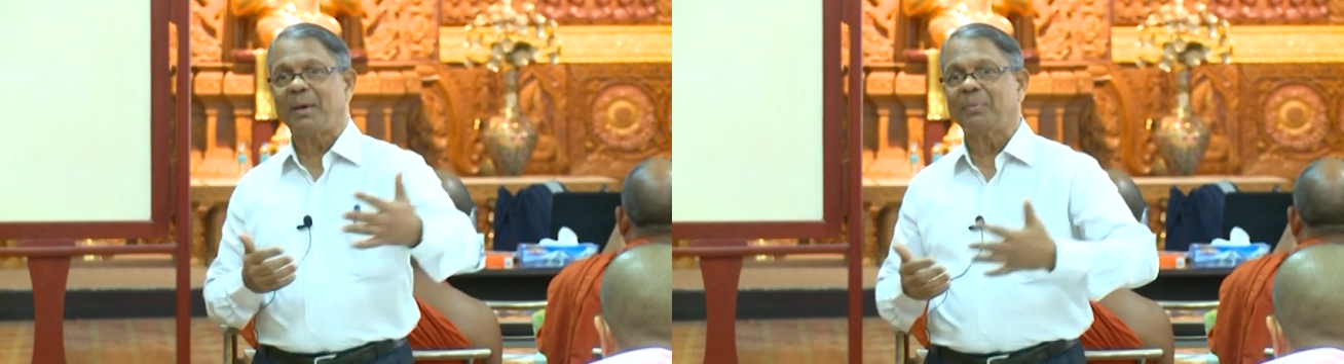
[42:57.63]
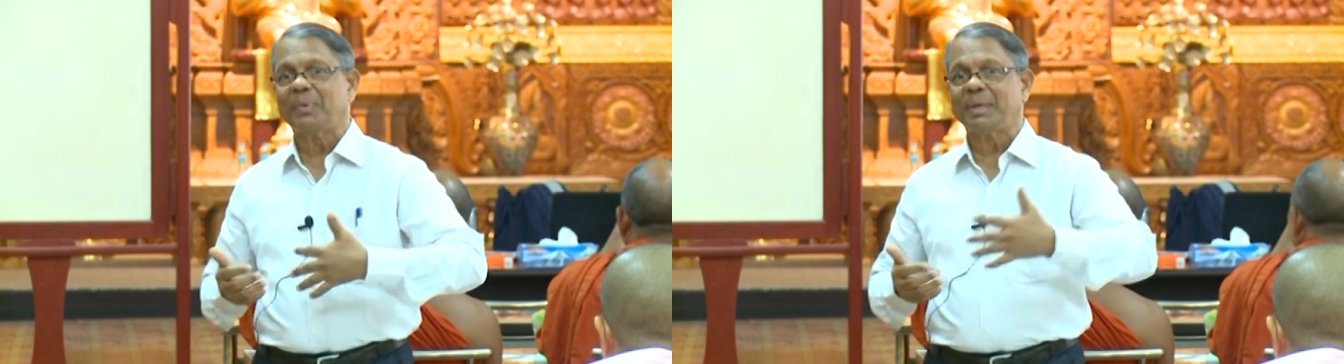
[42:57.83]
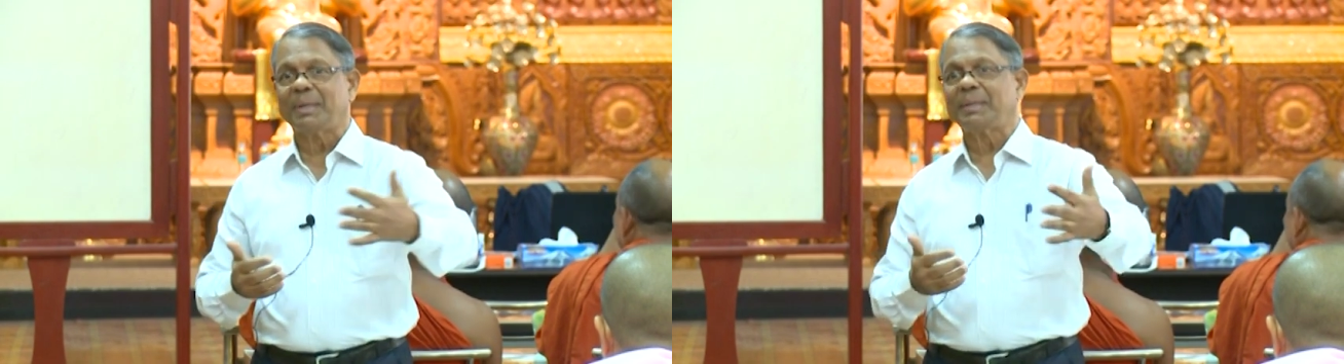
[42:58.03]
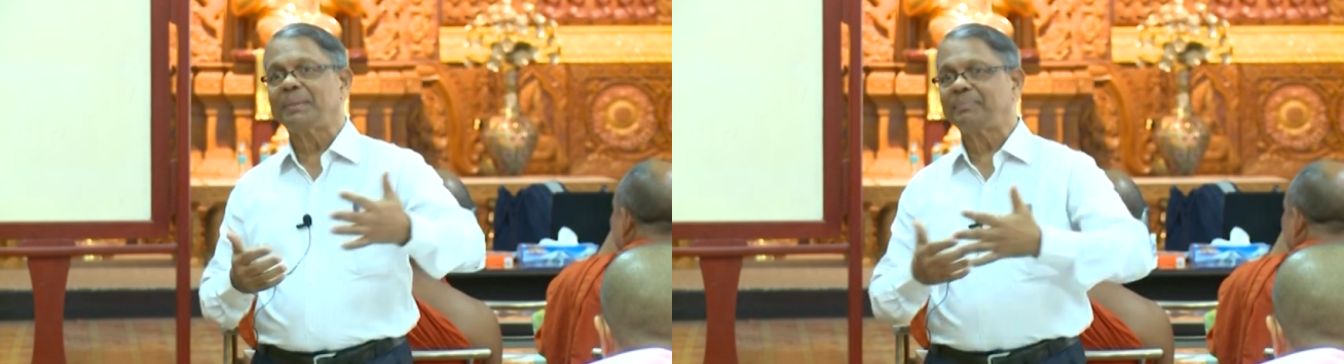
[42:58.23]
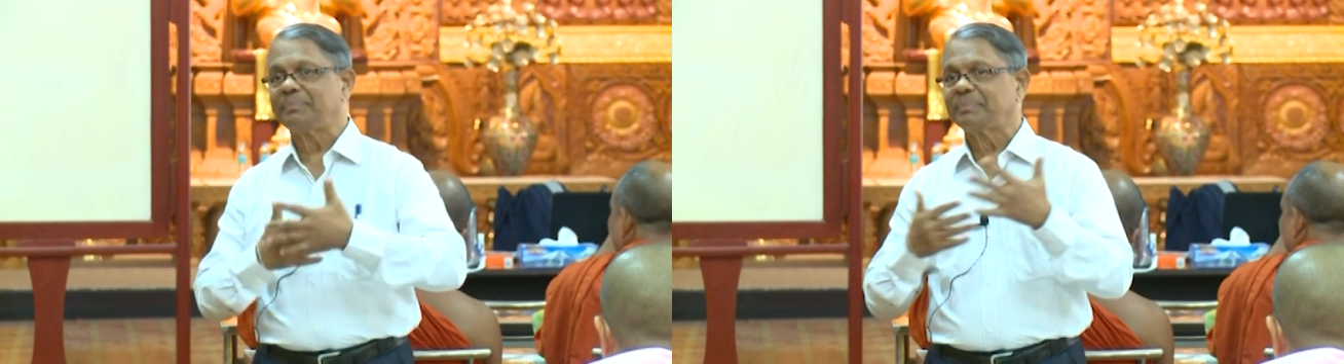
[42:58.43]
you don't
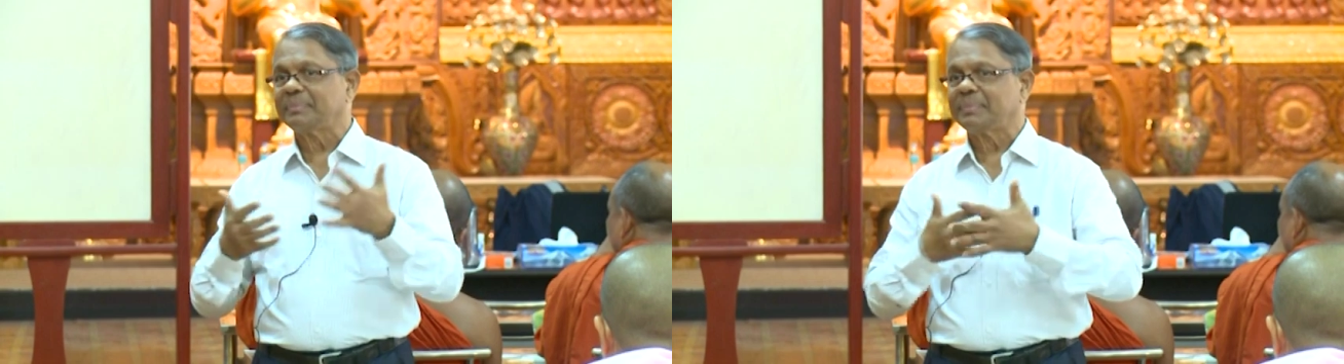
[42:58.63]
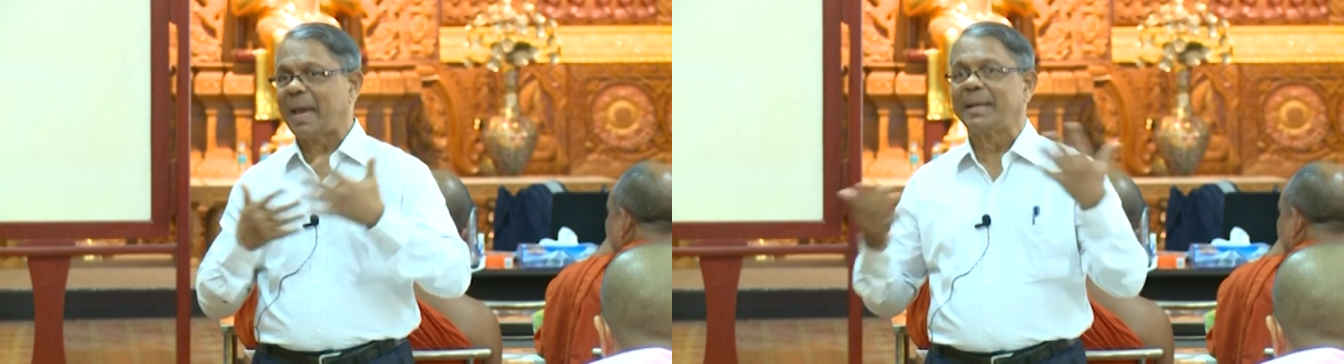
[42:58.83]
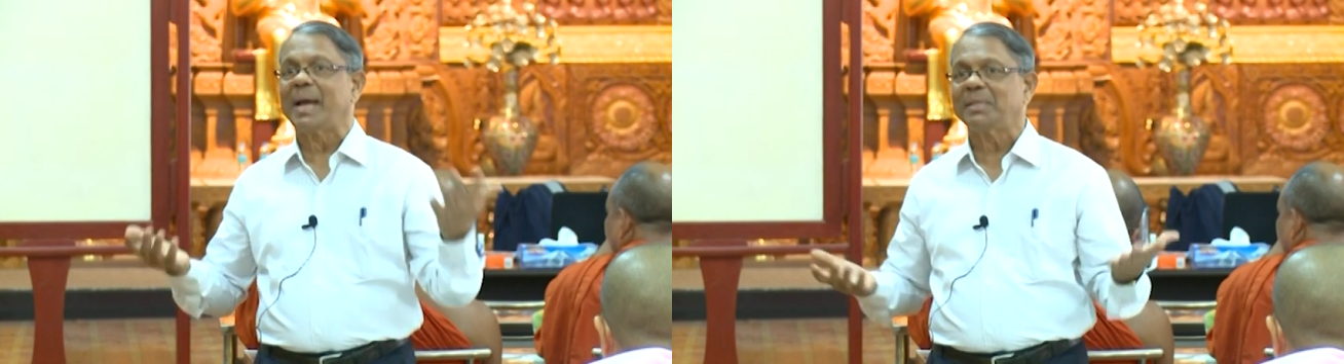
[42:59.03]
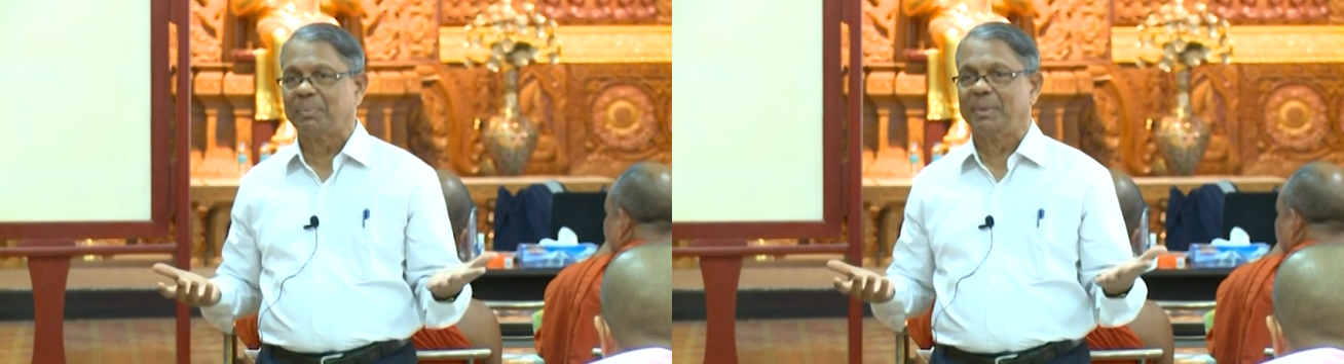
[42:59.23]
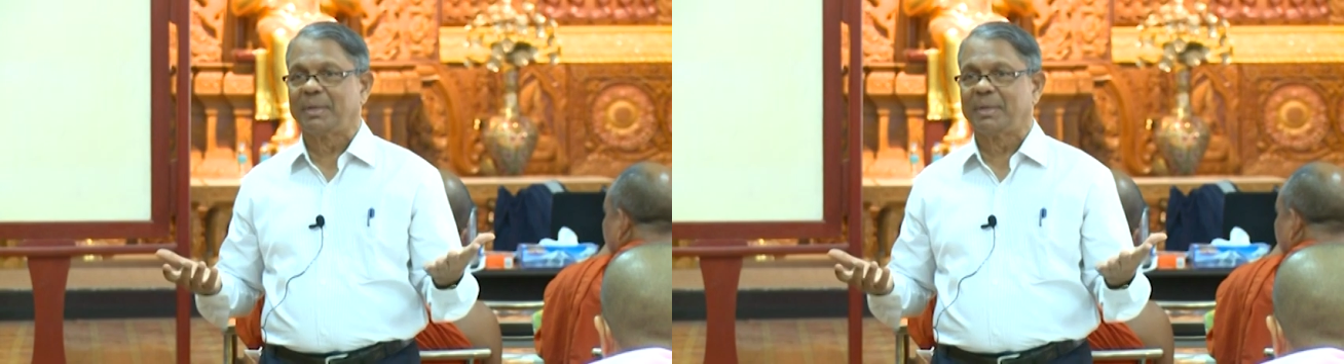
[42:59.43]
have